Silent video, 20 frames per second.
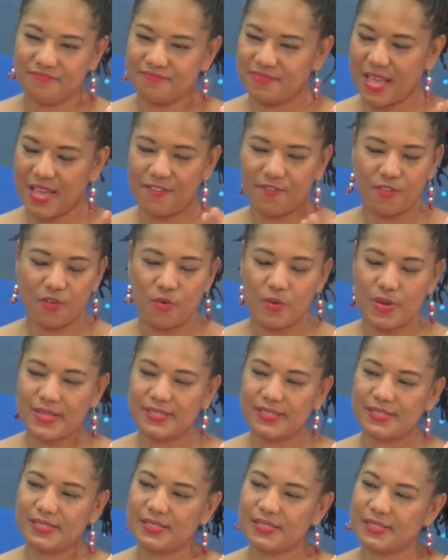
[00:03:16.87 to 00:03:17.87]
I've
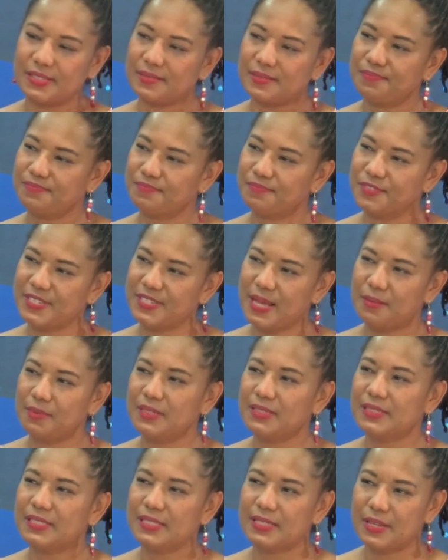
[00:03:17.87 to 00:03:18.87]
always
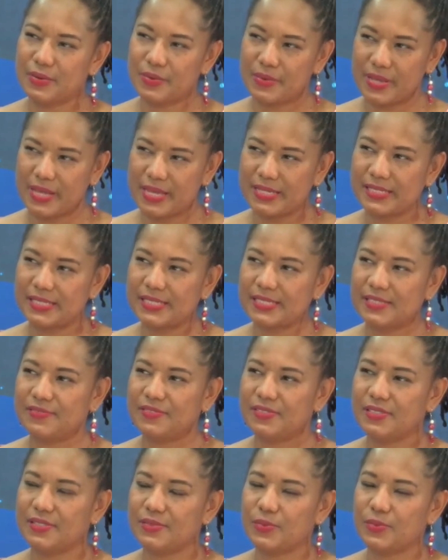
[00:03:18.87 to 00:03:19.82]
dabbled in the creatives.